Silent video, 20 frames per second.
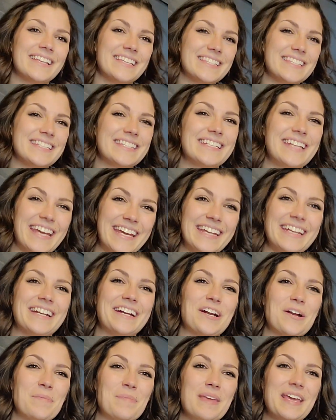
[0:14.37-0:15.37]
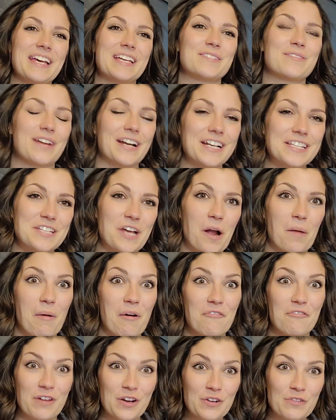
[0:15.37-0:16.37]
stay here because we're going to talk
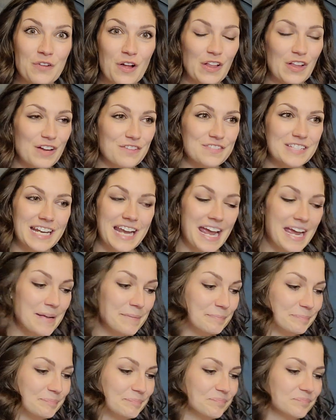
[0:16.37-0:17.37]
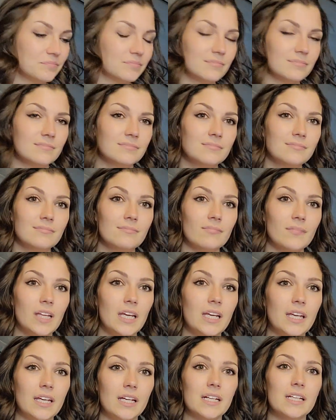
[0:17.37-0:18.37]
about funnel fall off today.
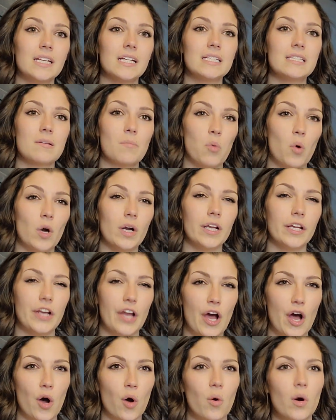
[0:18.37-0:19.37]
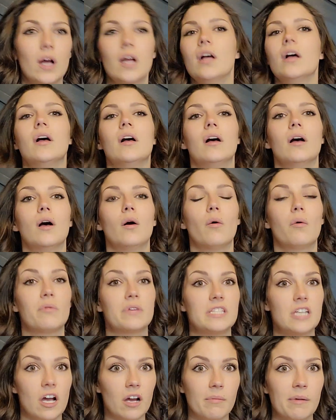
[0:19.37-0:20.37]
And it's important to know when
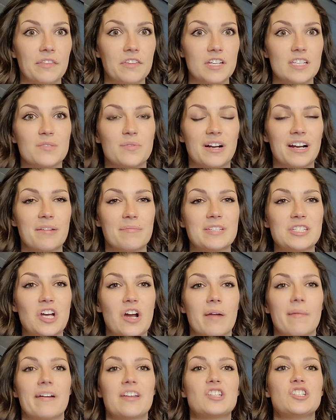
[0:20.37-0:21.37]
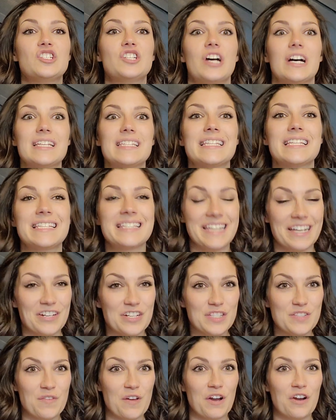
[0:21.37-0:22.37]
we talk about this, we're going to be talking about just the
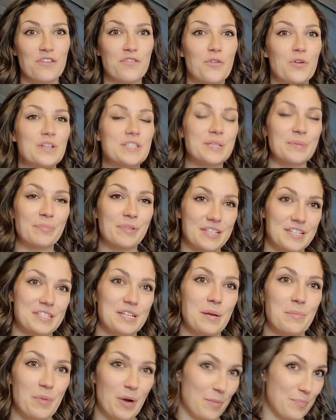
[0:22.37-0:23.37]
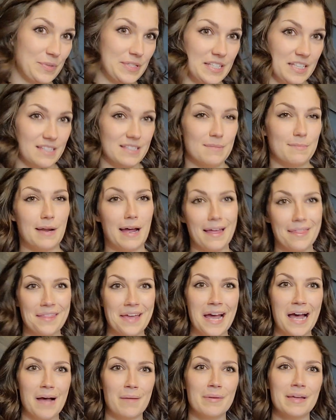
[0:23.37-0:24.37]
sales funnel for simplicity purposes. I'm not in
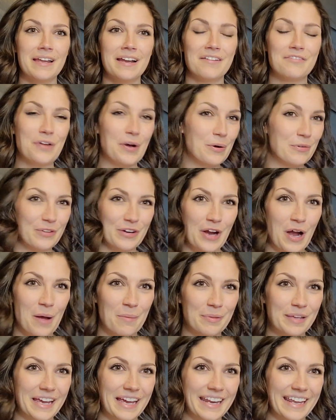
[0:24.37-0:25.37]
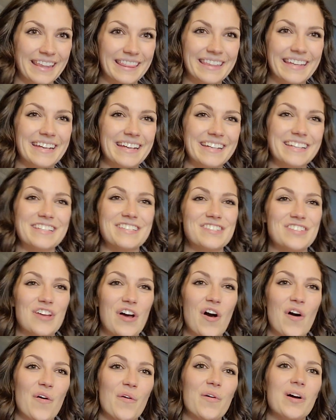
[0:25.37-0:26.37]
the habit of overcomplicating things,
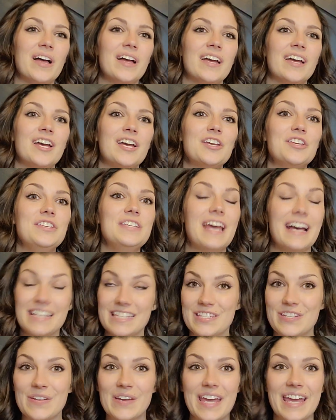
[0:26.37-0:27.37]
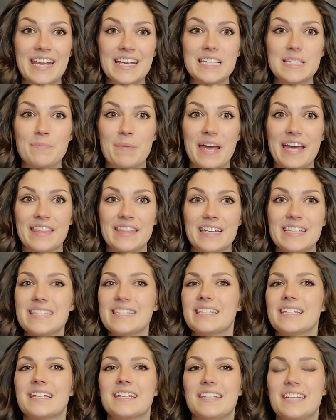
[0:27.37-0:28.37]
so yes, you can expand
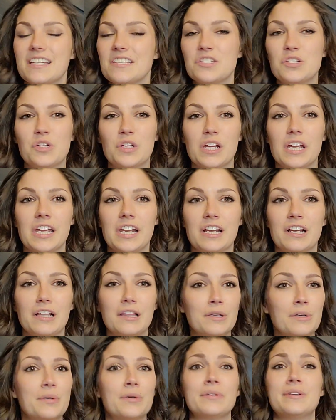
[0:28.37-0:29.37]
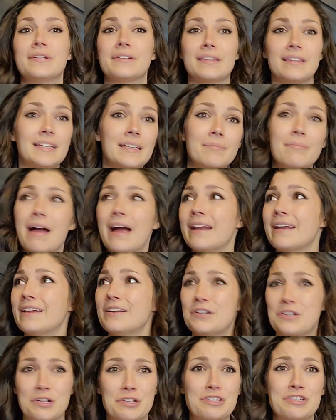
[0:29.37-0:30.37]
this. Yes, you can include your lead
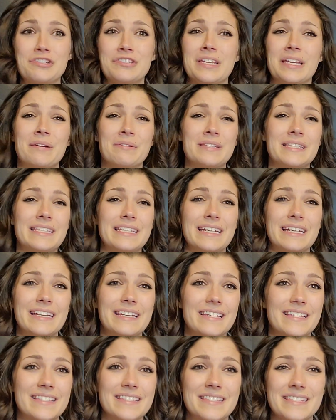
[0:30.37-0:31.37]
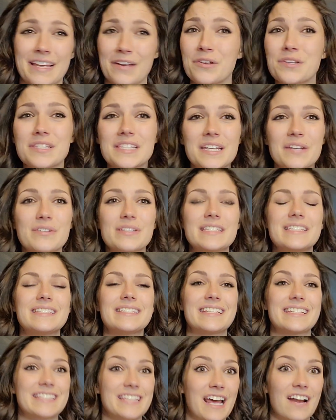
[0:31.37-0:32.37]
magnet, nurture sequences, sales
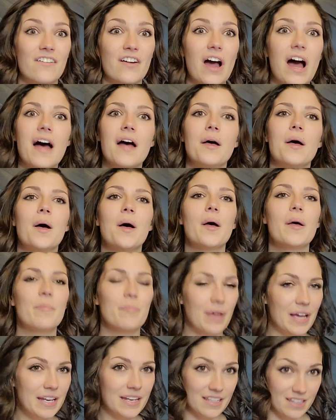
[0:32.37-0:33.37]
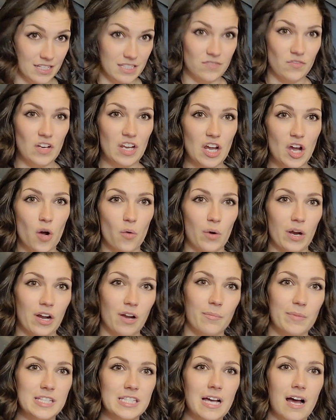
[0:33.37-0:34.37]
sequences, etc. But in this video, we're going
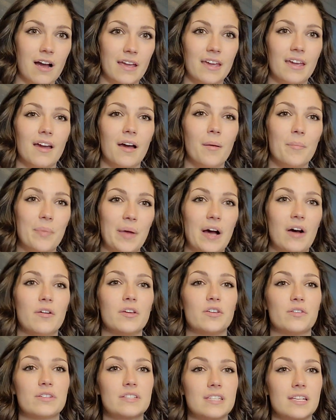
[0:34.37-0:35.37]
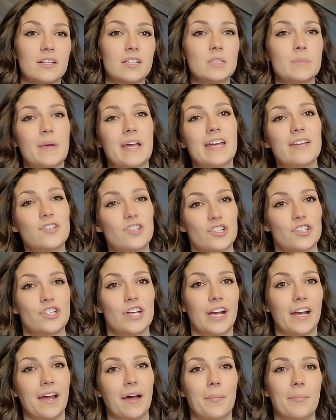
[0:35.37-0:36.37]
to be talking about your sales page, your
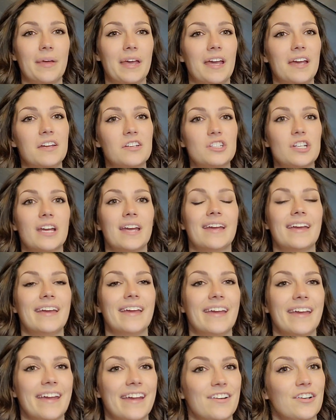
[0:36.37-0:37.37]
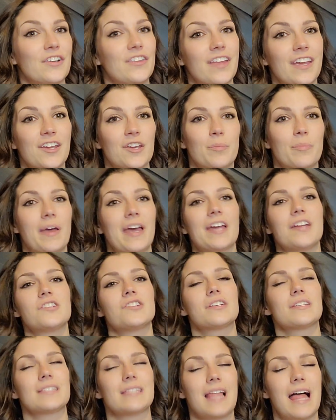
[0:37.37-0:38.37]
checkout page, and your thank you
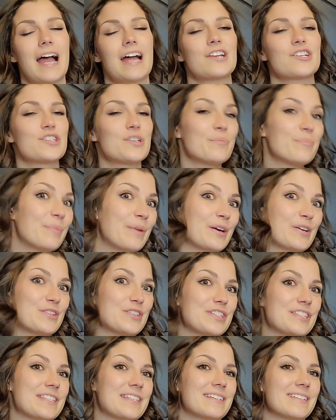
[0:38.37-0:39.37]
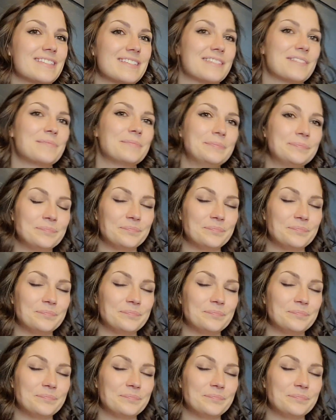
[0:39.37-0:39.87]
page / purchases.